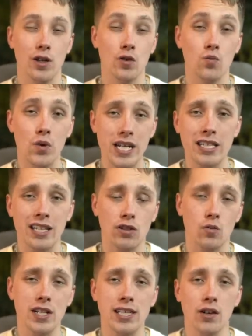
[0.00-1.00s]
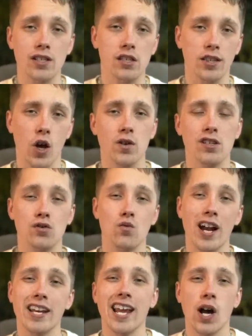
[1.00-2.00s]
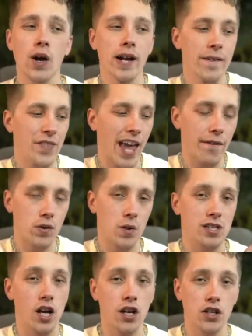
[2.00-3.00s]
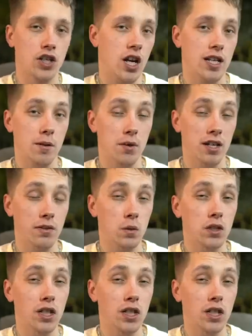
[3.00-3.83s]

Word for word: Now, the reason that the resale is low is because right now everyone is undercutting. But if you